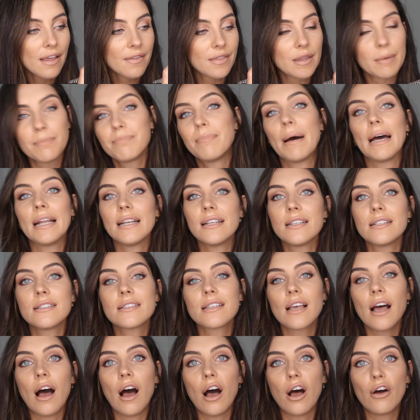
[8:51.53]
The buttons
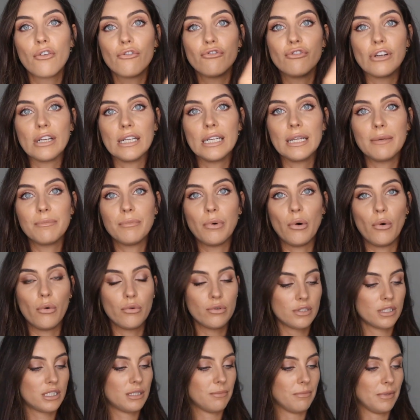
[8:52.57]
are really
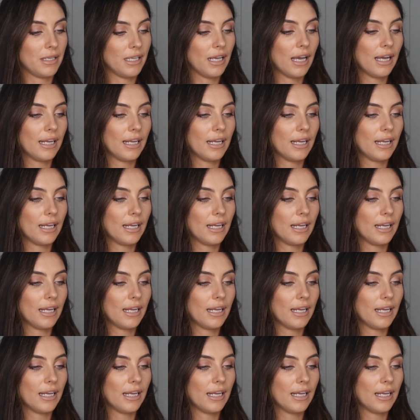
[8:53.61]
important to me.